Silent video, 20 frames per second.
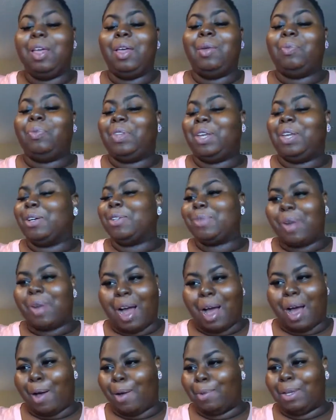those were
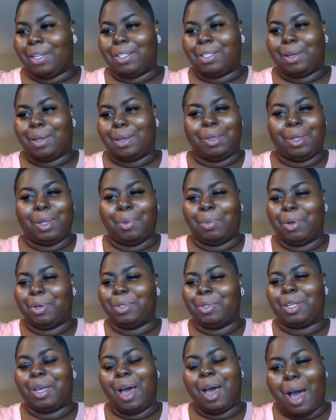always some of the
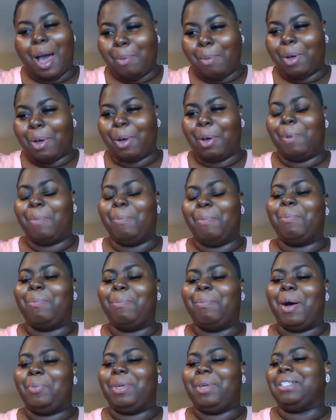most comical
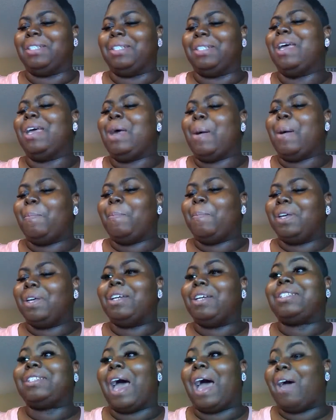moments,
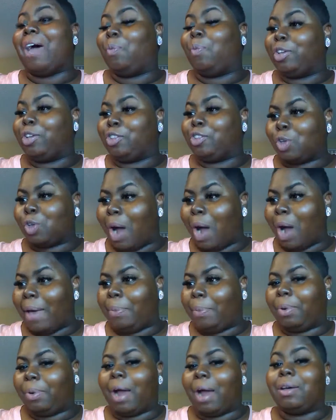because I would try
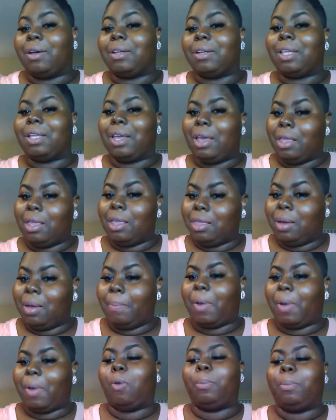products in the
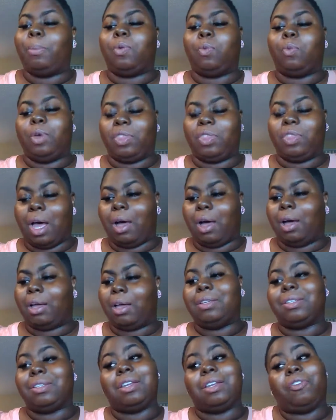moment with the
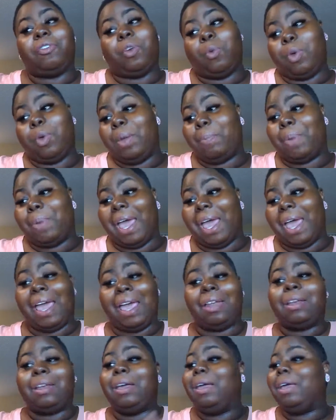audience. And if it went
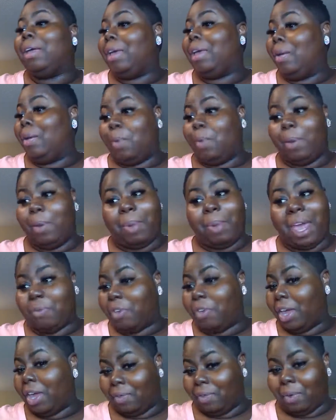bad, it went bad
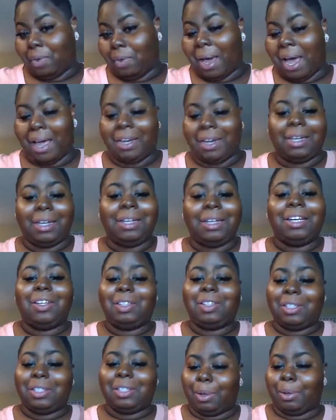for everybody.
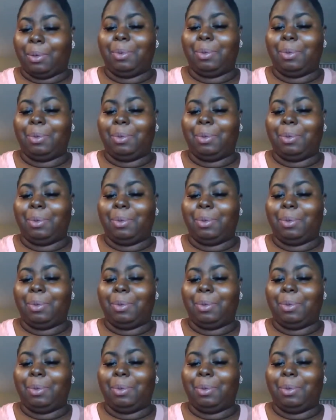So